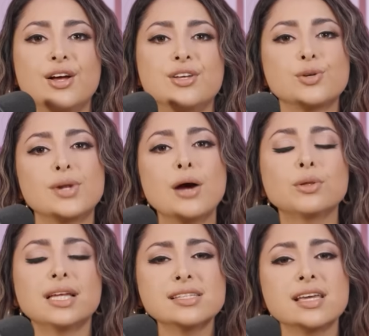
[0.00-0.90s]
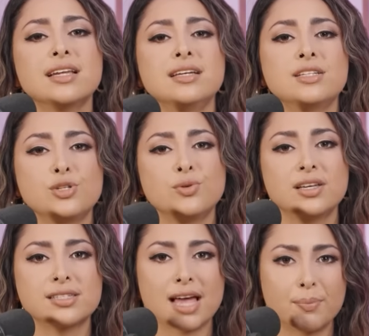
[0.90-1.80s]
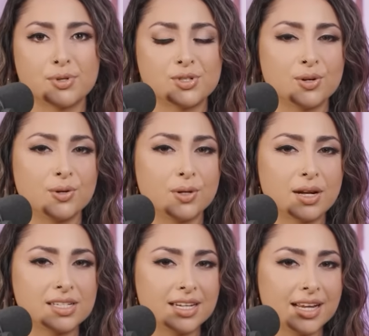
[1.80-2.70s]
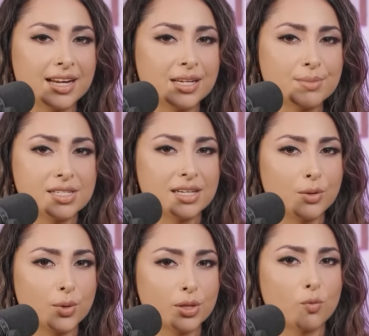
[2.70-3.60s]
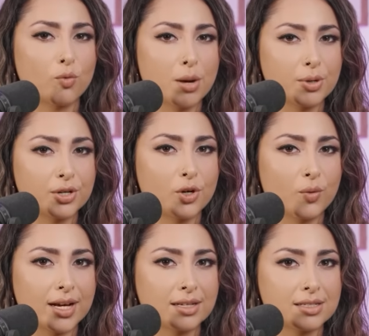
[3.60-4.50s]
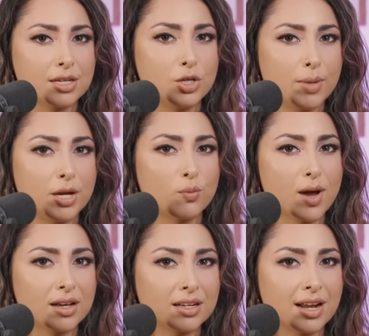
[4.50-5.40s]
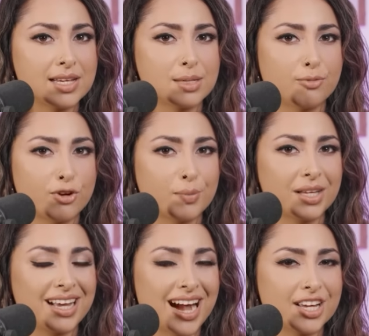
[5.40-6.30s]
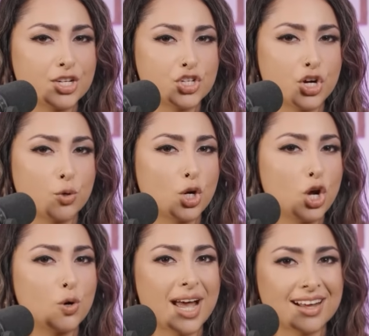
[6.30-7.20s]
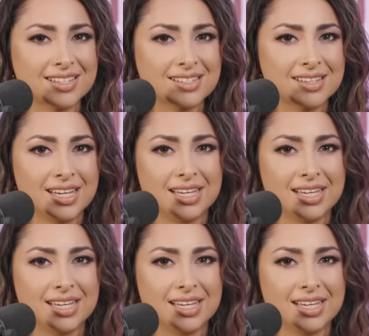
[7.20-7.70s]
So now let's get into this episode. Today, I am sitting with Robert Grant. You may recognize him from the Gaia show Codex.